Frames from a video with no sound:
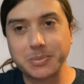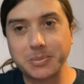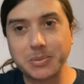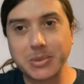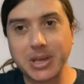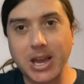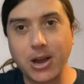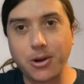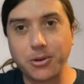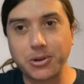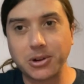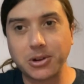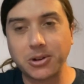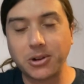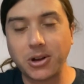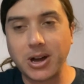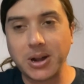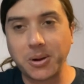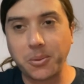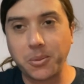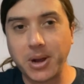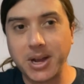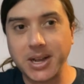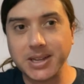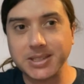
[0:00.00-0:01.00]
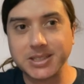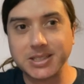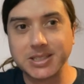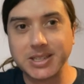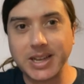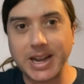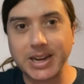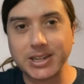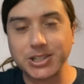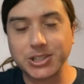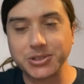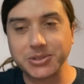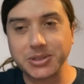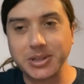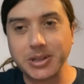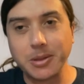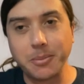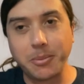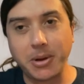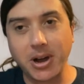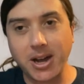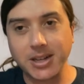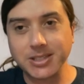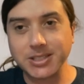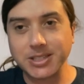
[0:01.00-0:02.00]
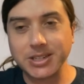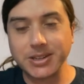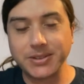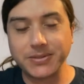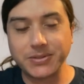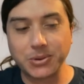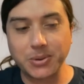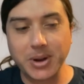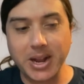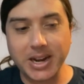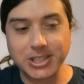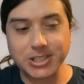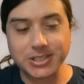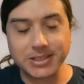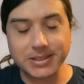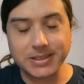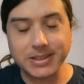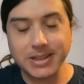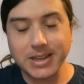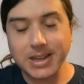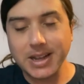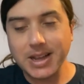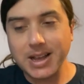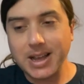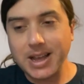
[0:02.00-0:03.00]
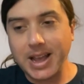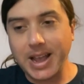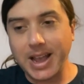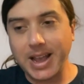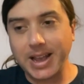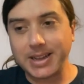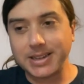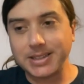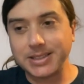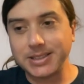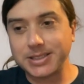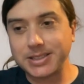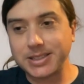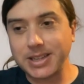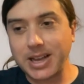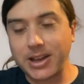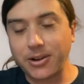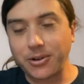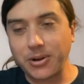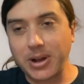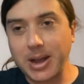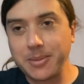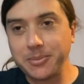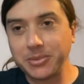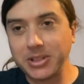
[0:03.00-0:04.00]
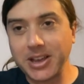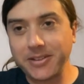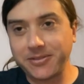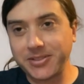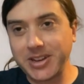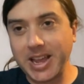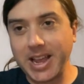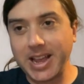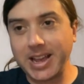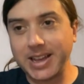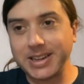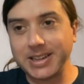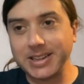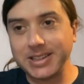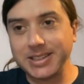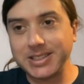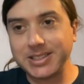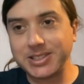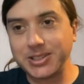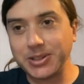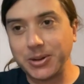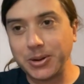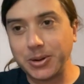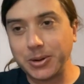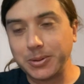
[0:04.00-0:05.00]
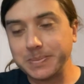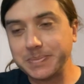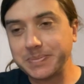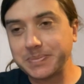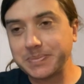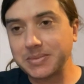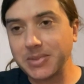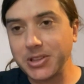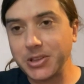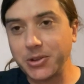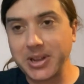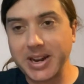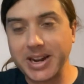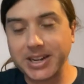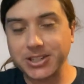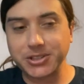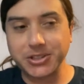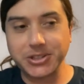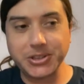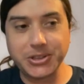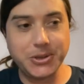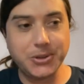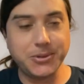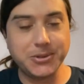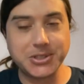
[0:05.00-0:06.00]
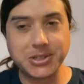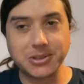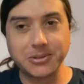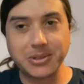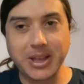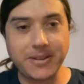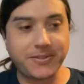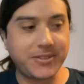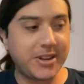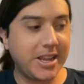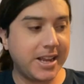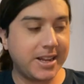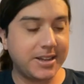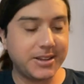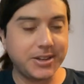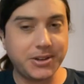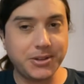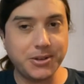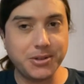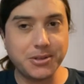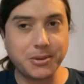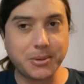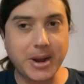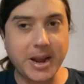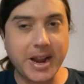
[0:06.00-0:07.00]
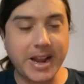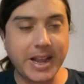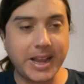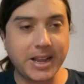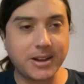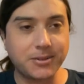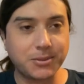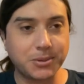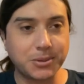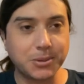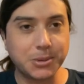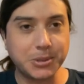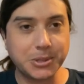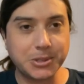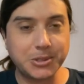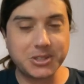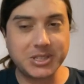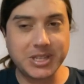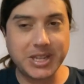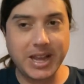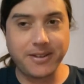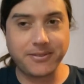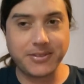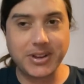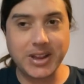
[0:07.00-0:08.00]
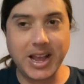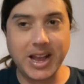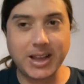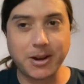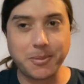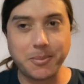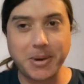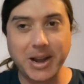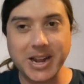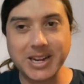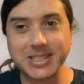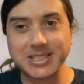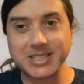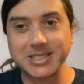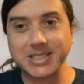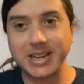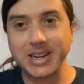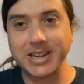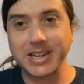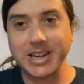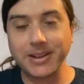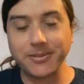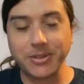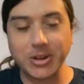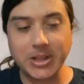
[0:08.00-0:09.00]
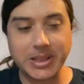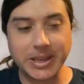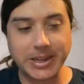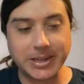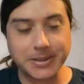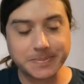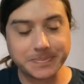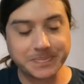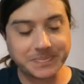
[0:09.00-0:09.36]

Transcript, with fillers: counterclockwise is actually the positive direction. And I don't know, I'm left handed, so you can actually use your left hand to do the right hand rule, you just have to add a minus sign to everything